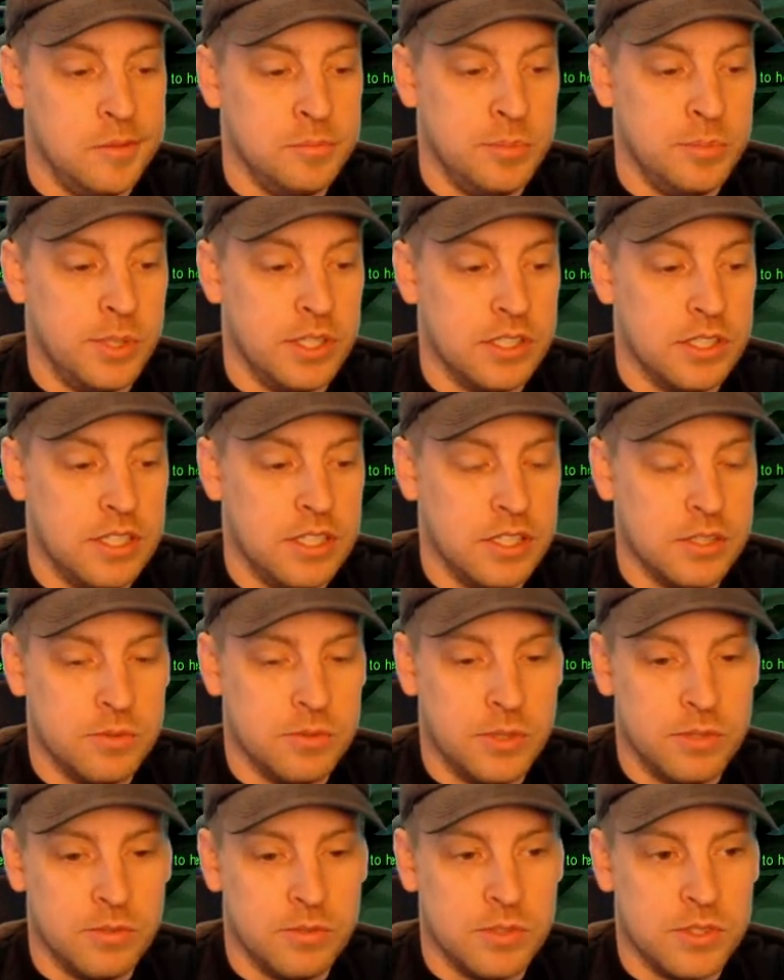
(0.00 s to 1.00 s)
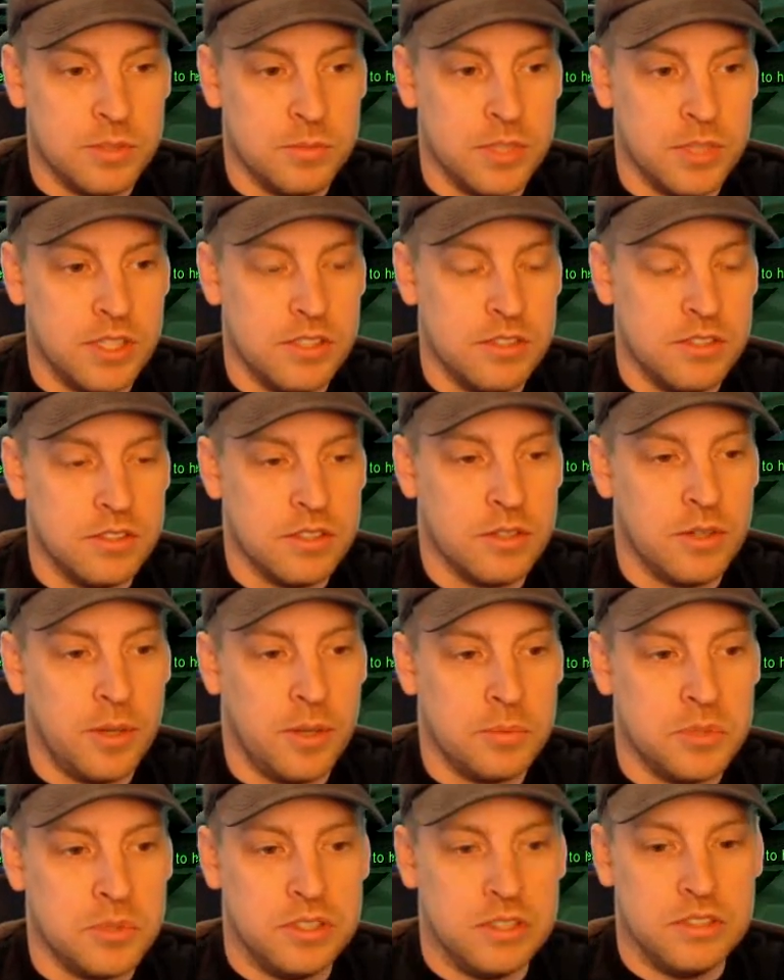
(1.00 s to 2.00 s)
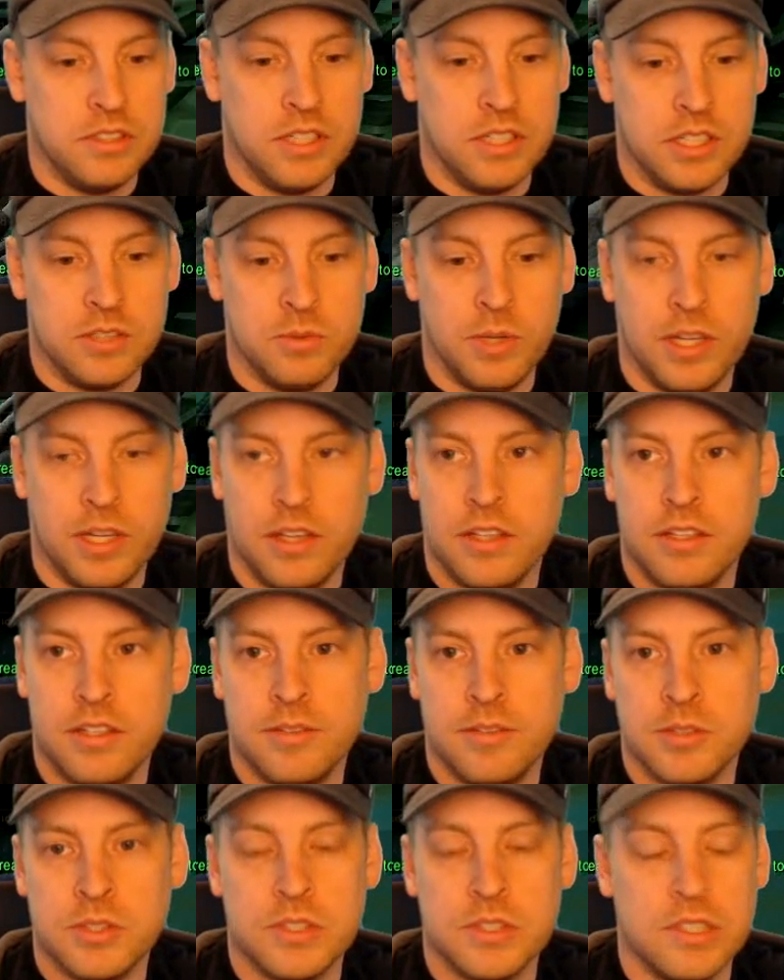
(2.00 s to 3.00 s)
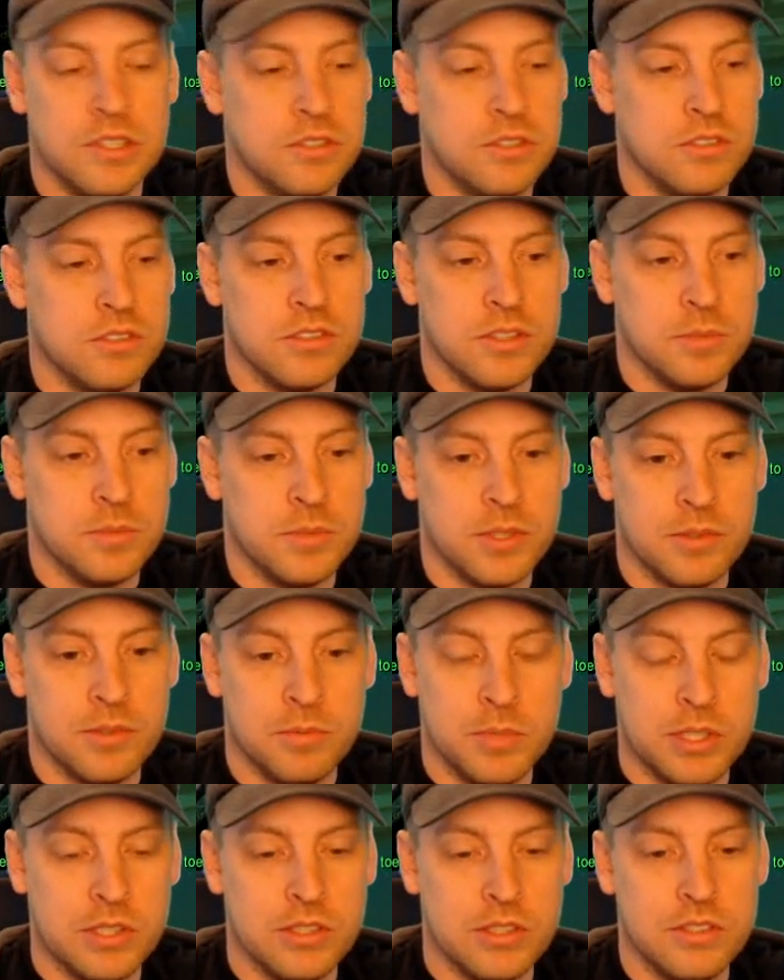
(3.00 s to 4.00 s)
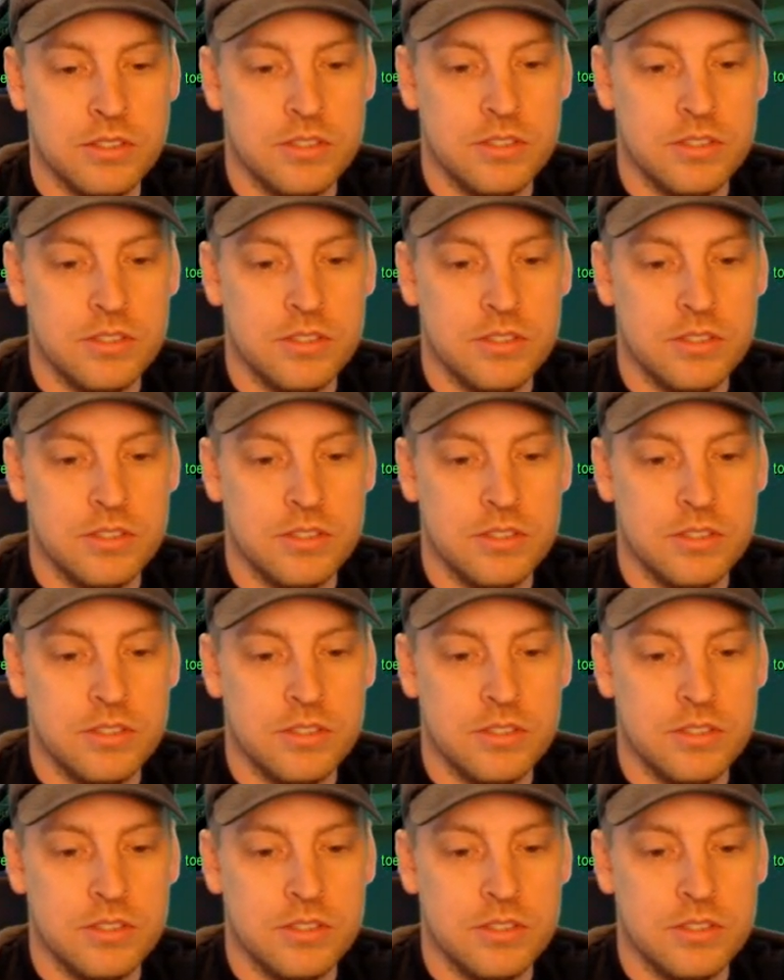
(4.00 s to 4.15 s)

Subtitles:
But getting one with some nice corruption like Twilight Devastation or something would be good.